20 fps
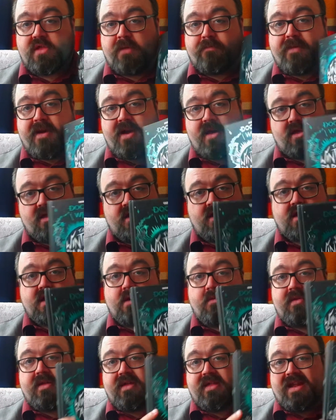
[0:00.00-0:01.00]
pages,
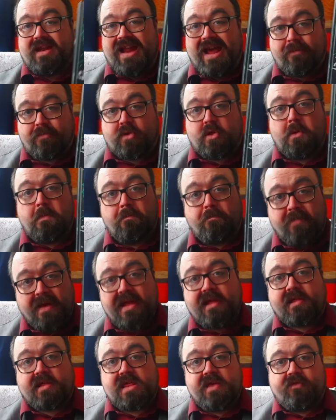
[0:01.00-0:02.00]
so it is an absolute
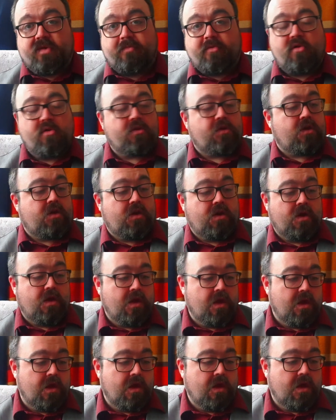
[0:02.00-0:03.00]
beast of a book,
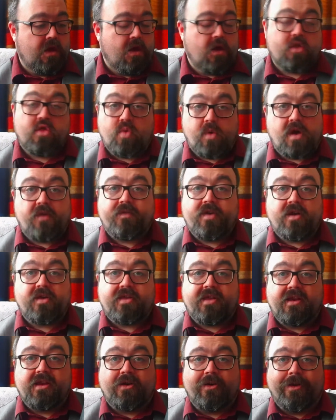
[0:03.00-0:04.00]

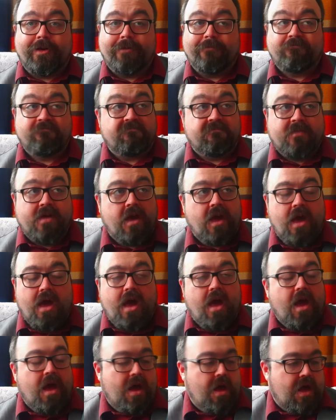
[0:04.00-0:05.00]
$12.99.
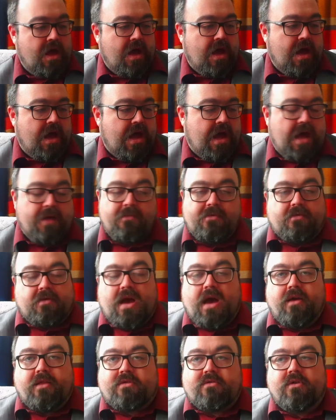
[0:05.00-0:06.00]

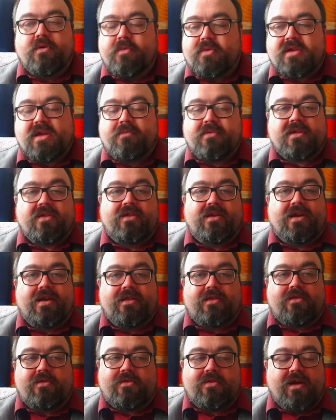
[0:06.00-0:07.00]
I thought it was going to be
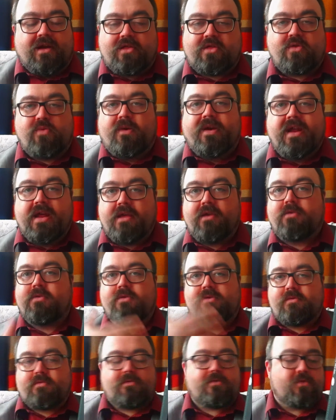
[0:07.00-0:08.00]
something like 20
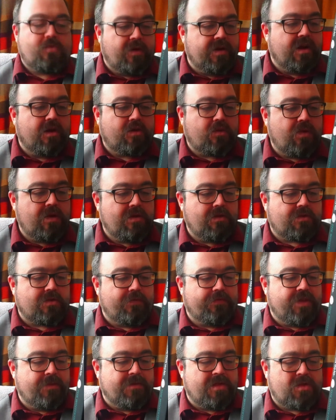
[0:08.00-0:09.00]
odd quid or
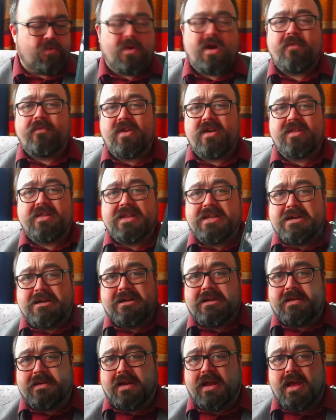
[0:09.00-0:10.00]
something, but
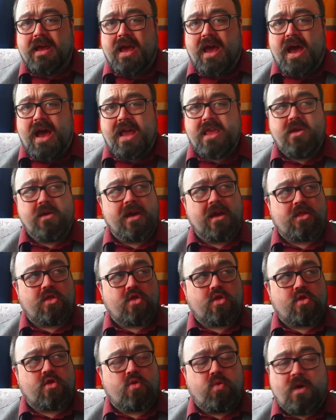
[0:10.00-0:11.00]
$12.99, and you get
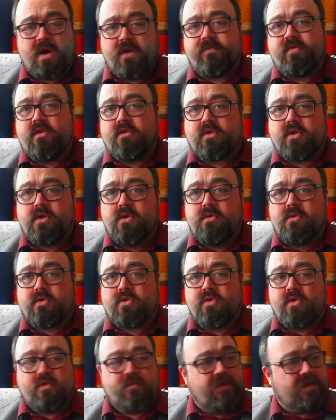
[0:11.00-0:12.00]
12 Doctor Who
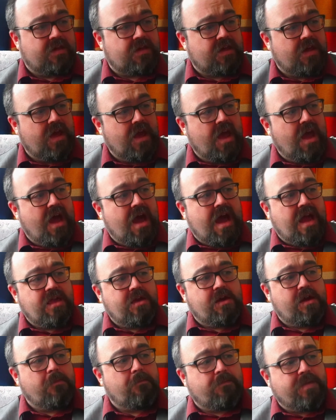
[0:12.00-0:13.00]
stories, and
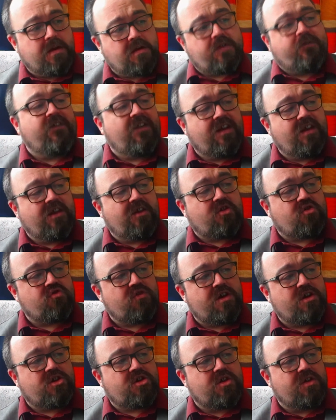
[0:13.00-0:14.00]
you get beautiful
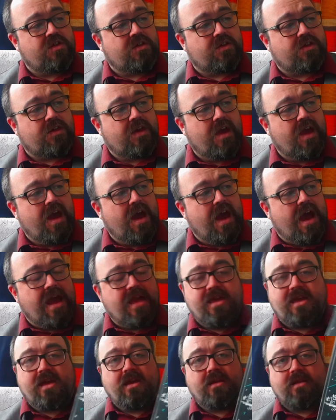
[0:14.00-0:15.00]
illustrations,
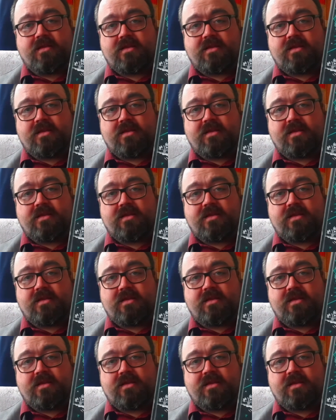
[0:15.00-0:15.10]
and you get